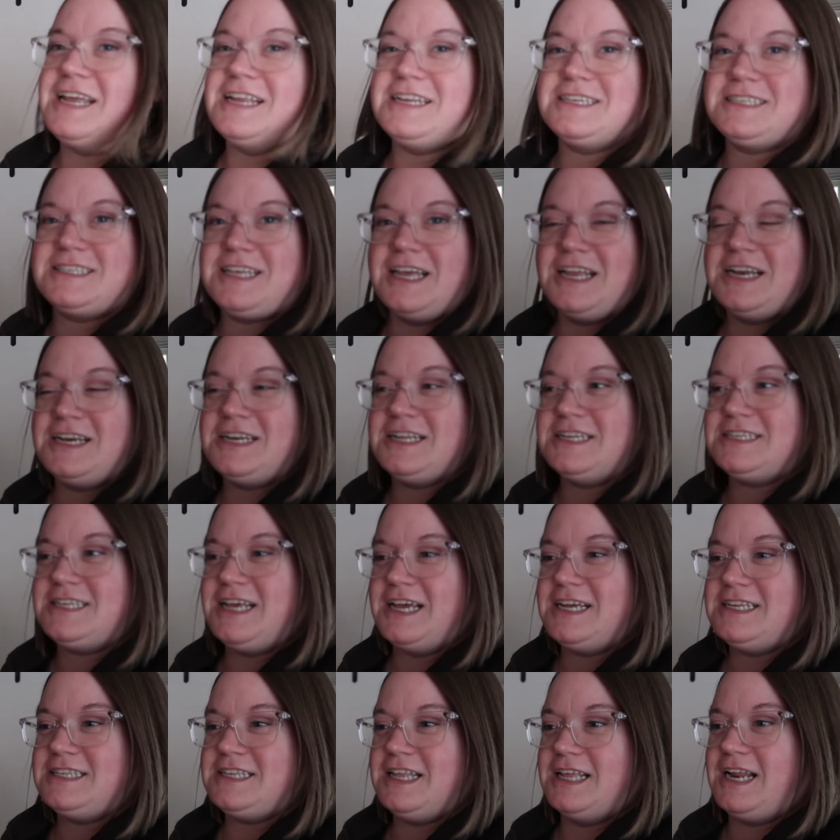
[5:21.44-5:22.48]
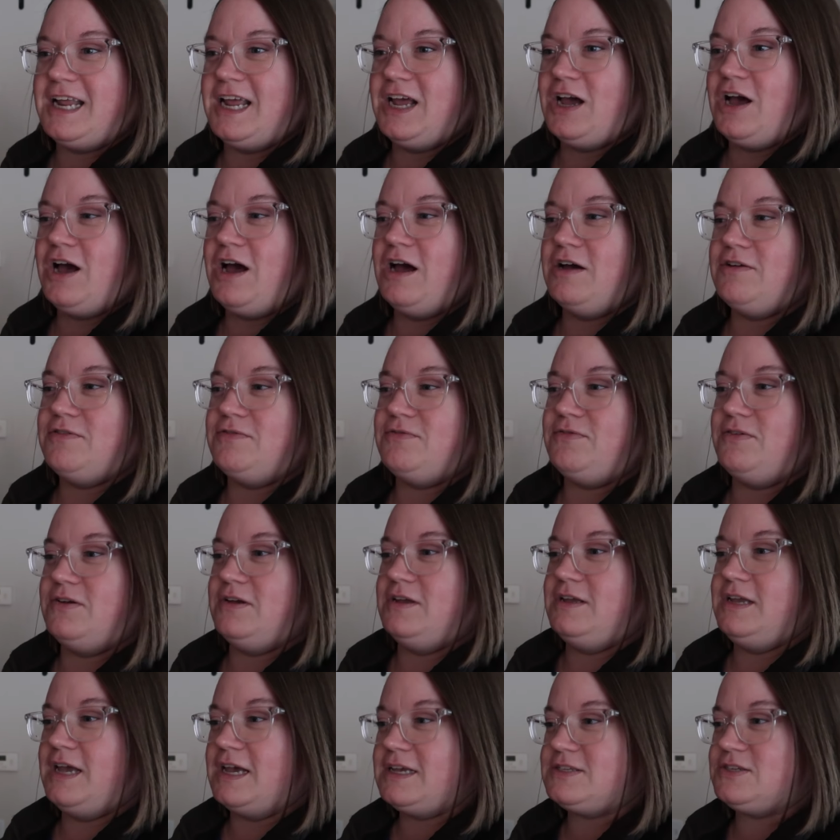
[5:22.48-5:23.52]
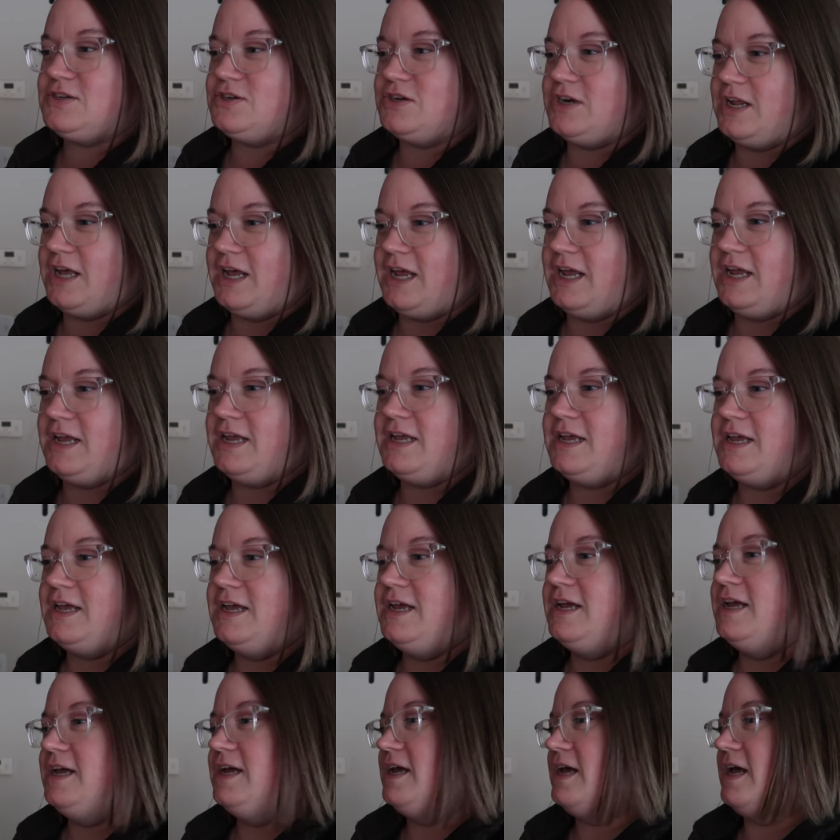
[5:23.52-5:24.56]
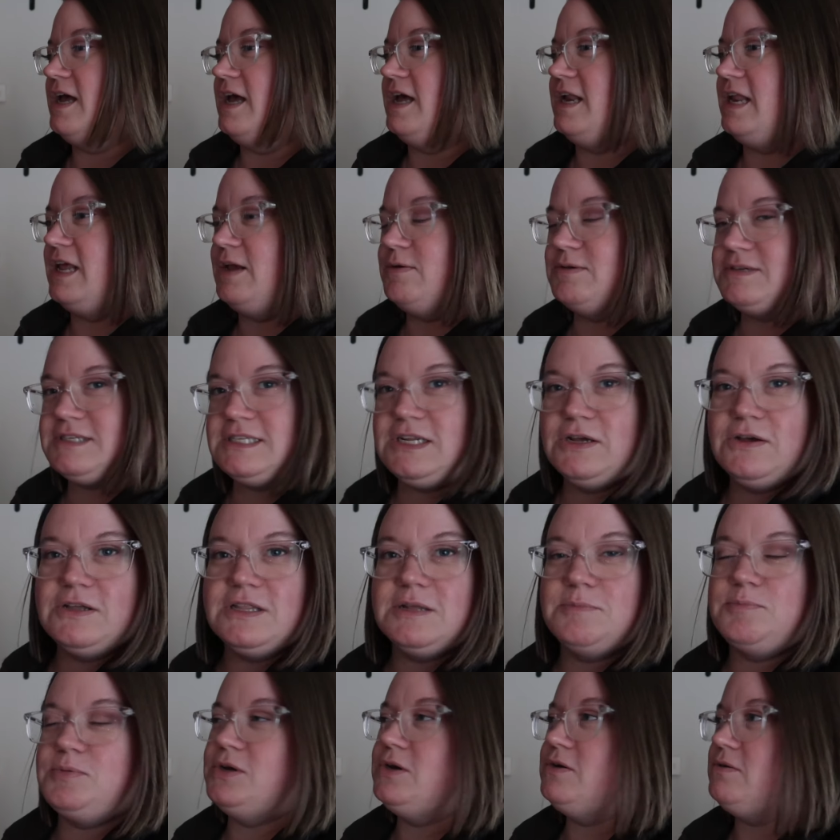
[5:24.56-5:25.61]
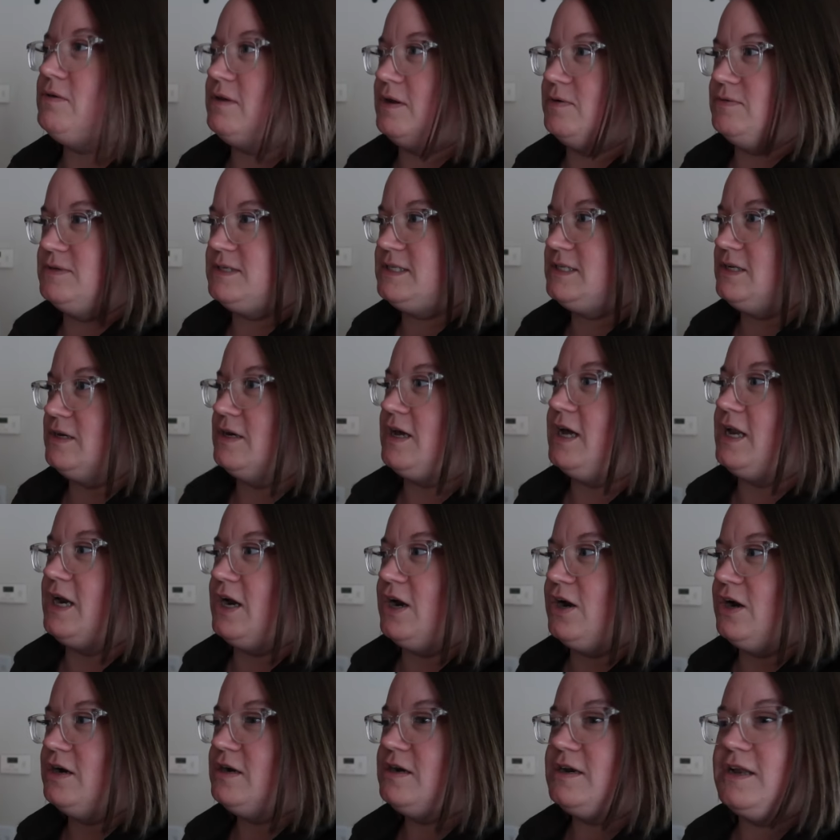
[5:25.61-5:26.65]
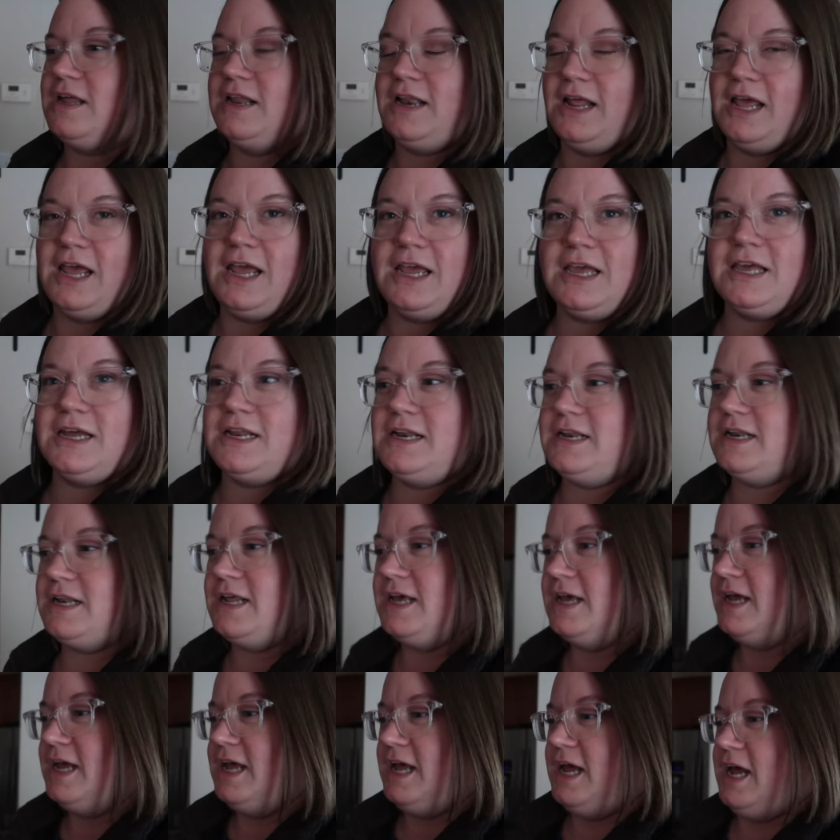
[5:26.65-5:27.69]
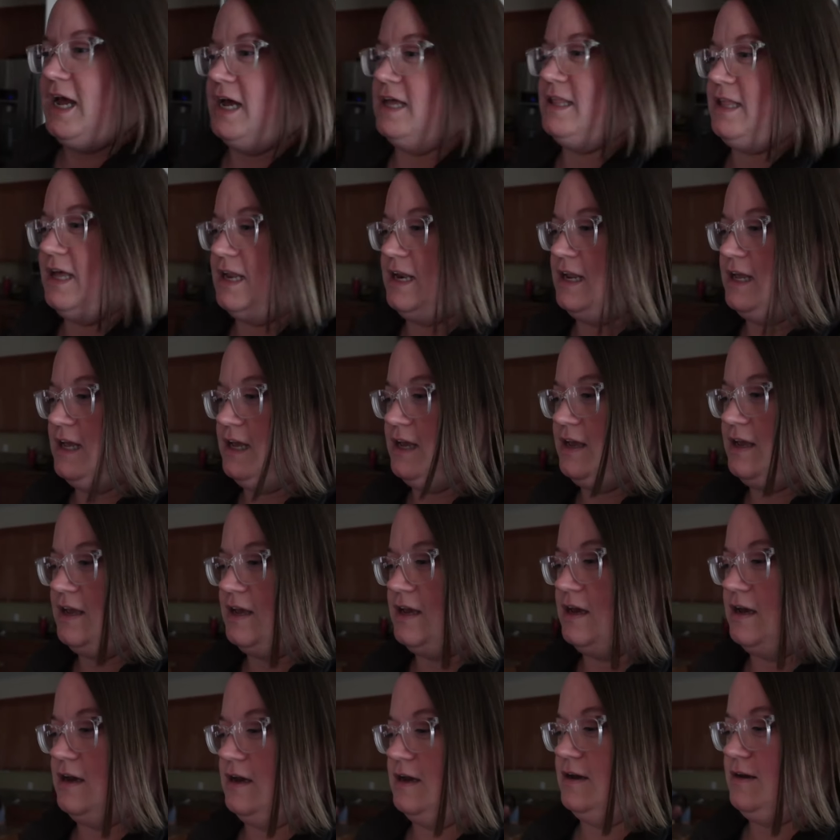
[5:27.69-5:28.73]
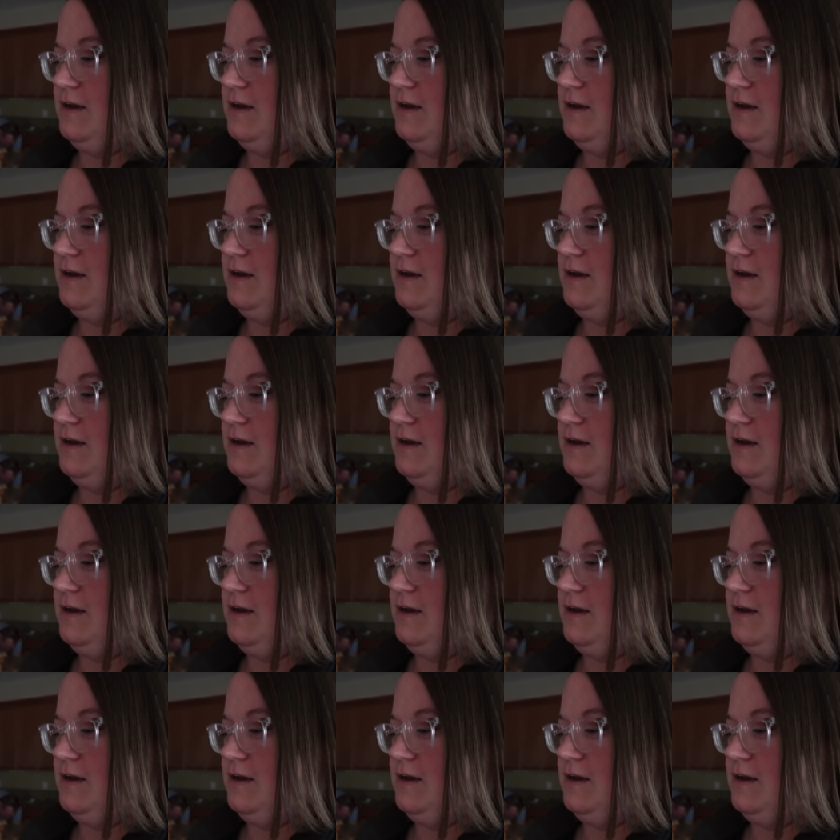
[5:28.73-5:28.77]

he decided to take the day off yesterday and he was still in the boot. It was still kind of hurting and aching. And then he